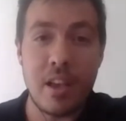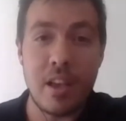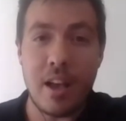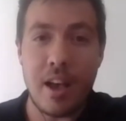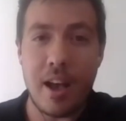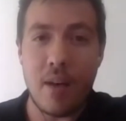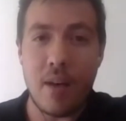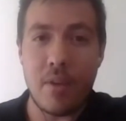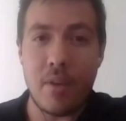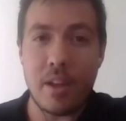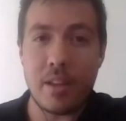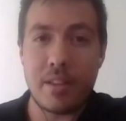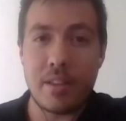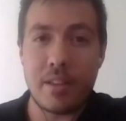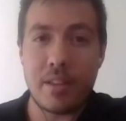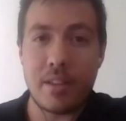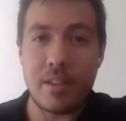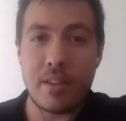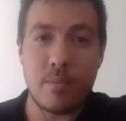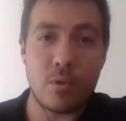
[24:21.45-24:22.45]
and it
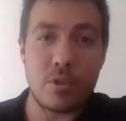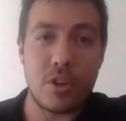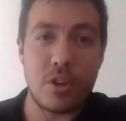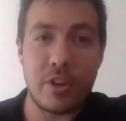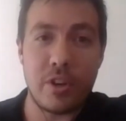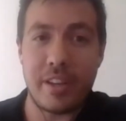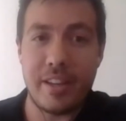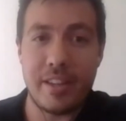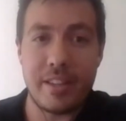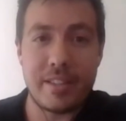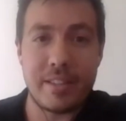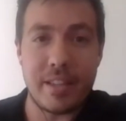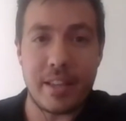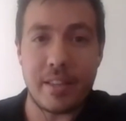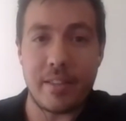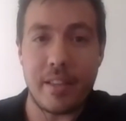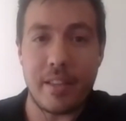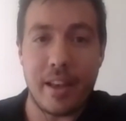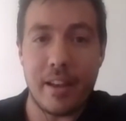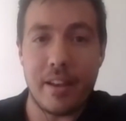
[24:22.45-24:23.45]
seems more
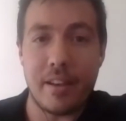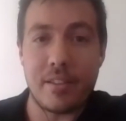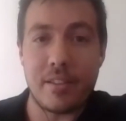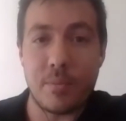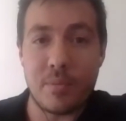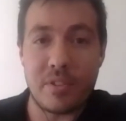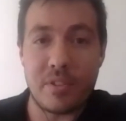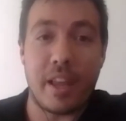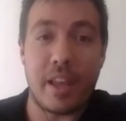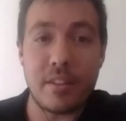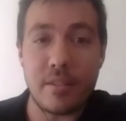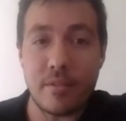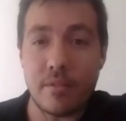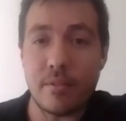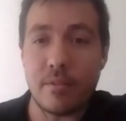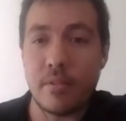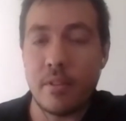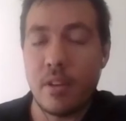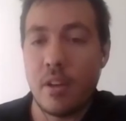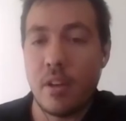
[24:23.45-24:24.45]
tokenistic than
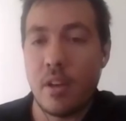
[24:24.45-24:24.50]
substantive.